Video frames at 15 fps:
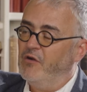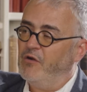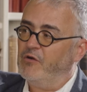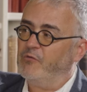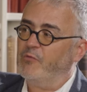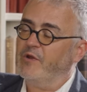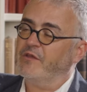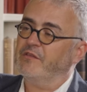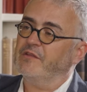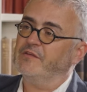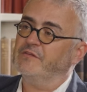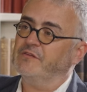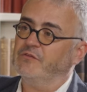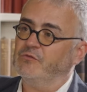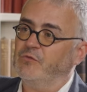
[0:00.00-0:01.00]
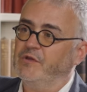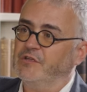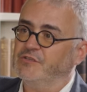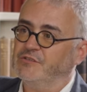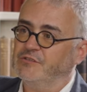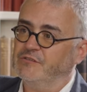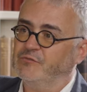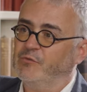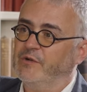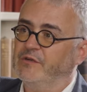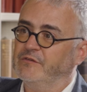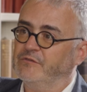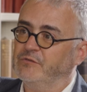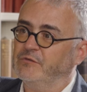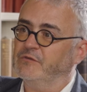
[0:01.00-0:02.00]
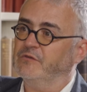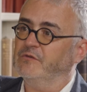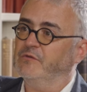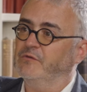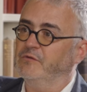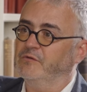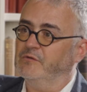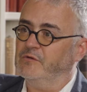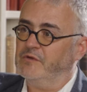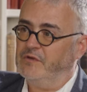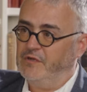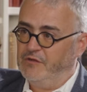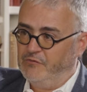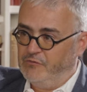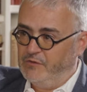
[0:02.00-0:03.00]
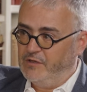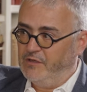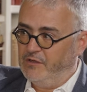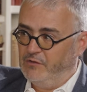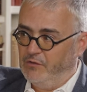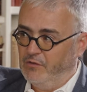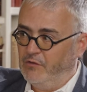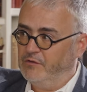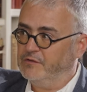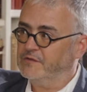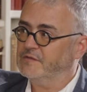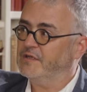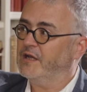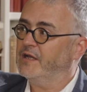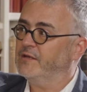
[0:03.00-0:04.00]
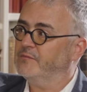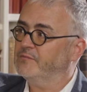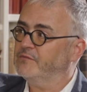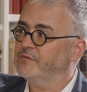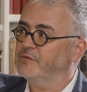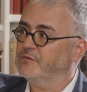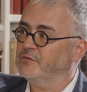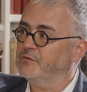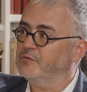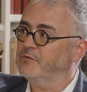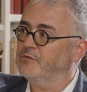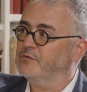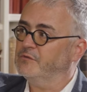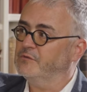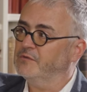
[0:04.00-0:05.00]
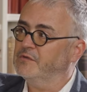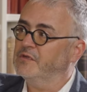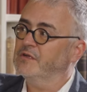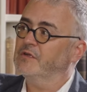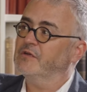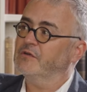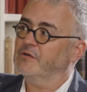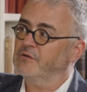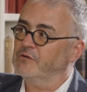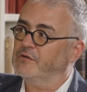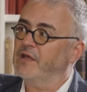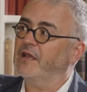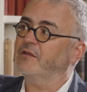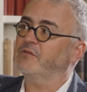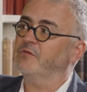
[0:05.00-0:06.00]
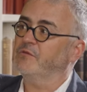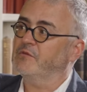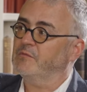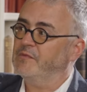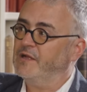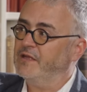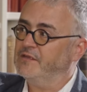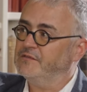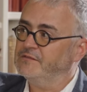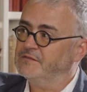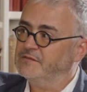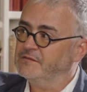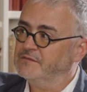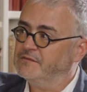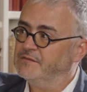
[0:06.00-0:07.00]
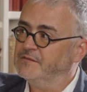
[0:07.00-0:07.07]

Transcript: Or were there situations where it took you a really long time to connect to the place?